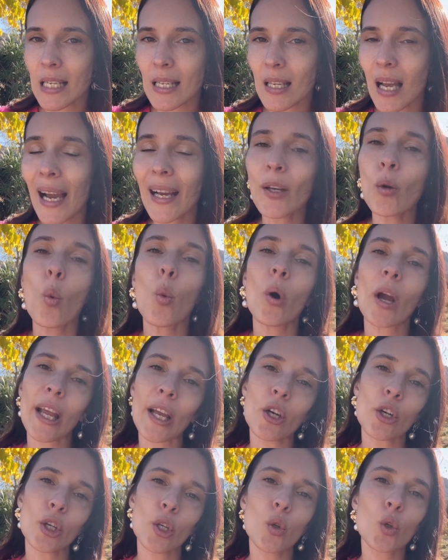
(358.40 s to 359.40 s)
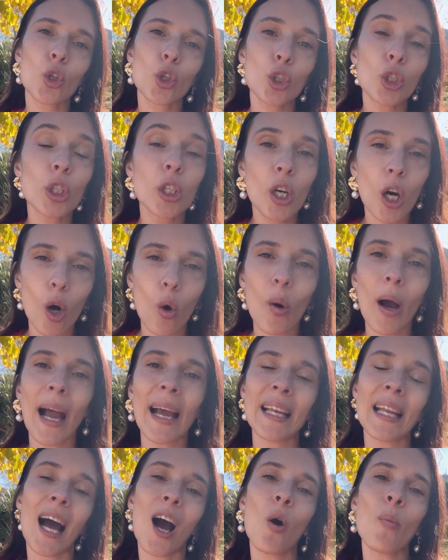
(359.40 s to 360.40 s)
sign, where you could go
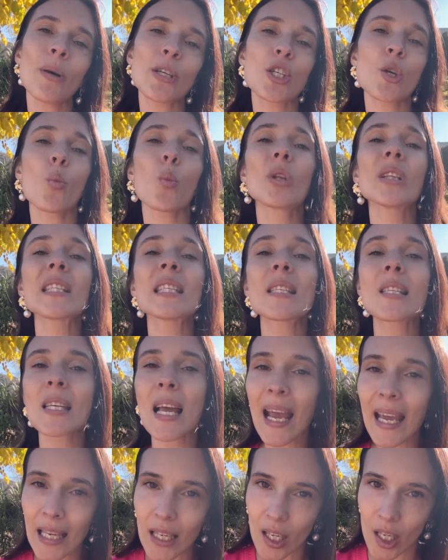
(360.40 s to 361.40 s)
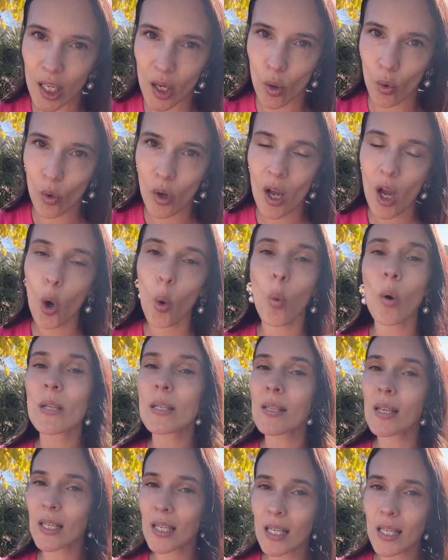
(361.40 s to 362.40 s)
and how much it will take you. What's
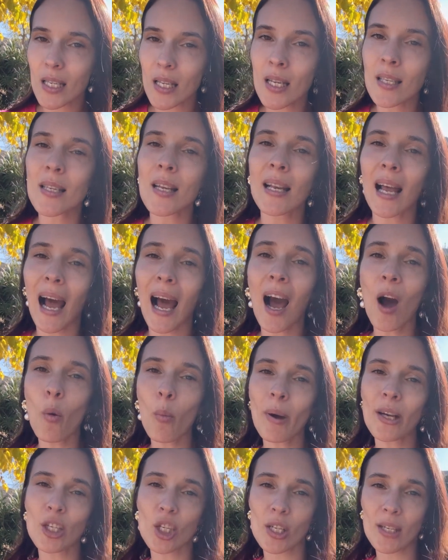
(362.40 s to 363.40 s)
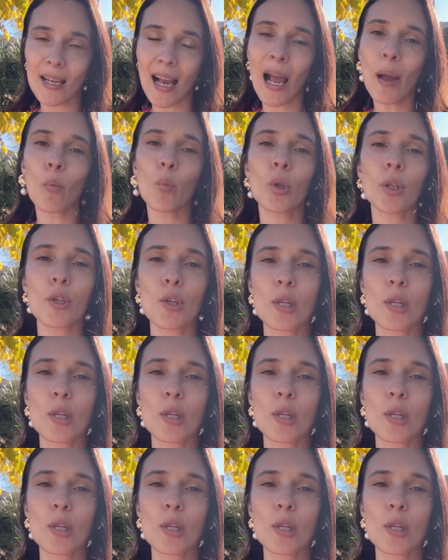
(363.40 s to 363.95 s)
the distance and how much time will